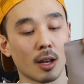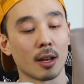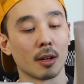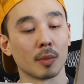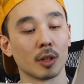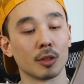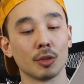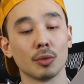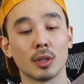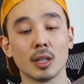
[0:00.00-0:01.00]
And I'm gonna do
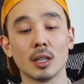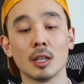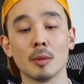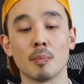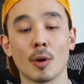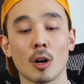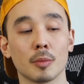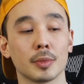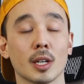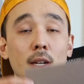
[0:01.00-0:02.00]
the bottom
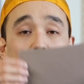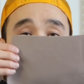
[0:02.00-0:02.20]
side now.